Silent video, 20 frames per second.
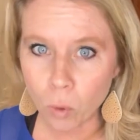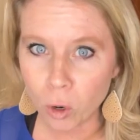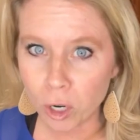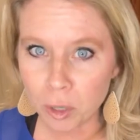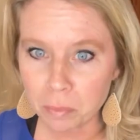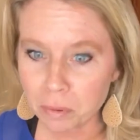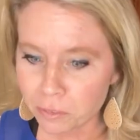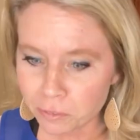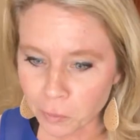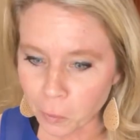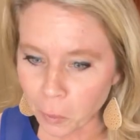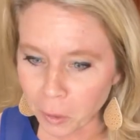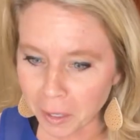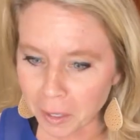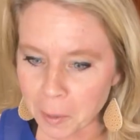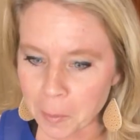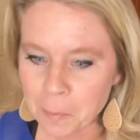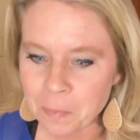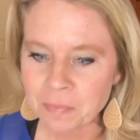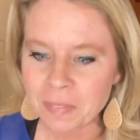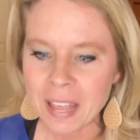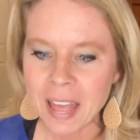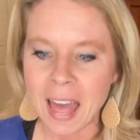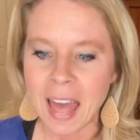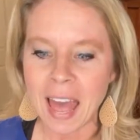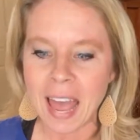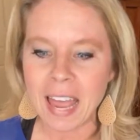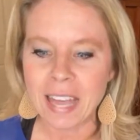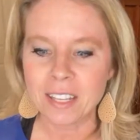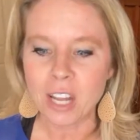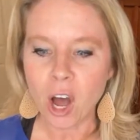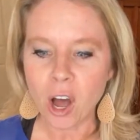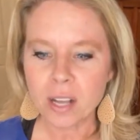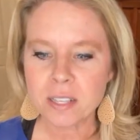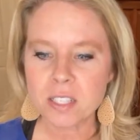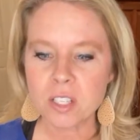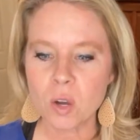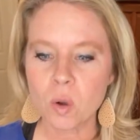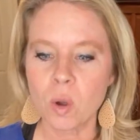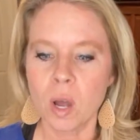before. And
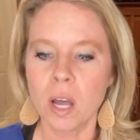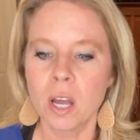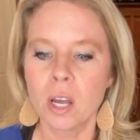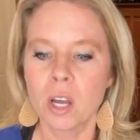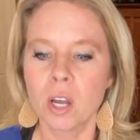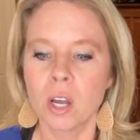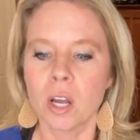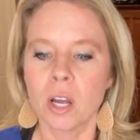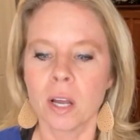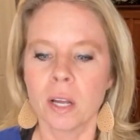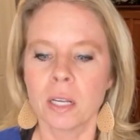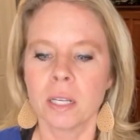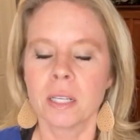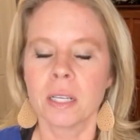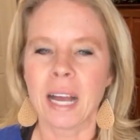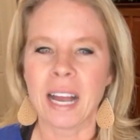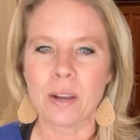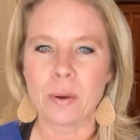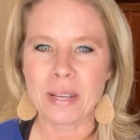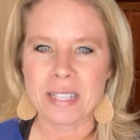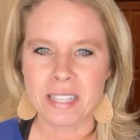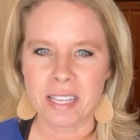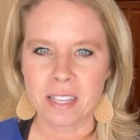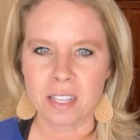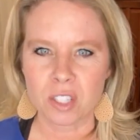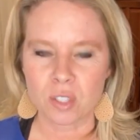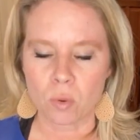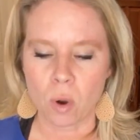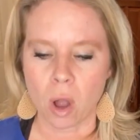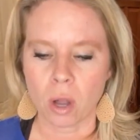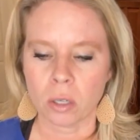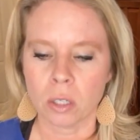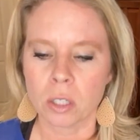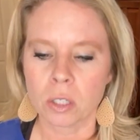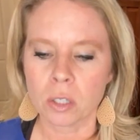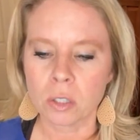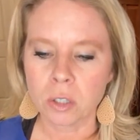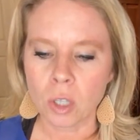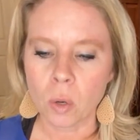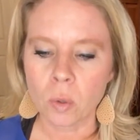also, I always say this wrong,
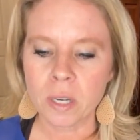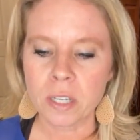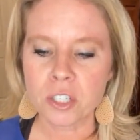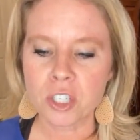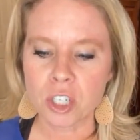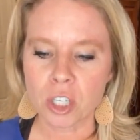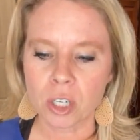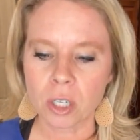chlorogenic